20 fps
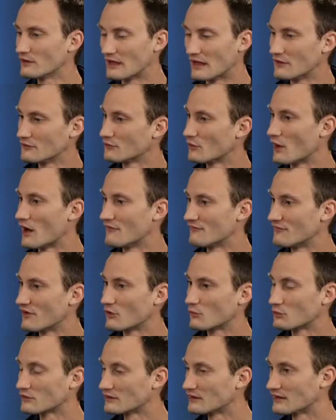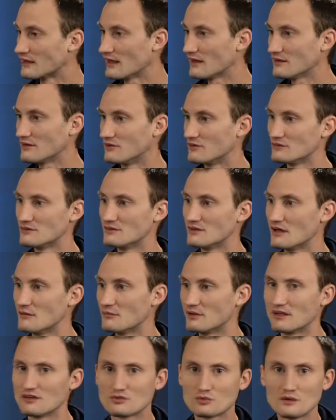and I don't know how far we're going to get here today,
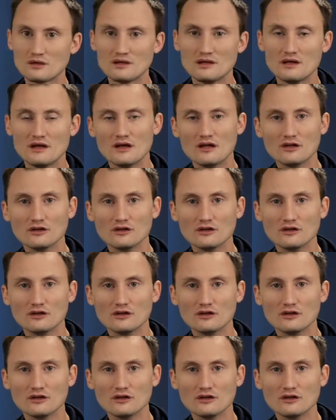but as we